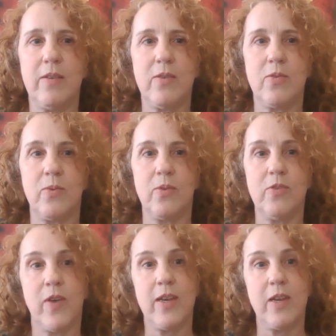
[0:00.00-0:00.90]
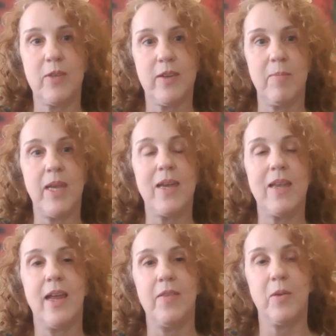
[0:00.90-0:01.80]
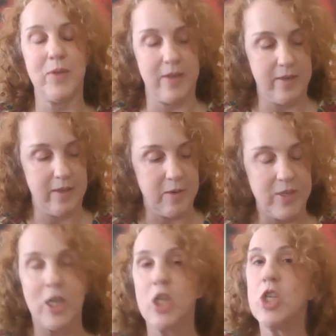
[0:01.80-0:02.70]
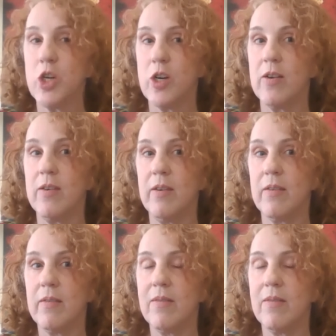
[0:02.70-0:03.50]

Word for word: schools funding was coming in and there was a, there was a concern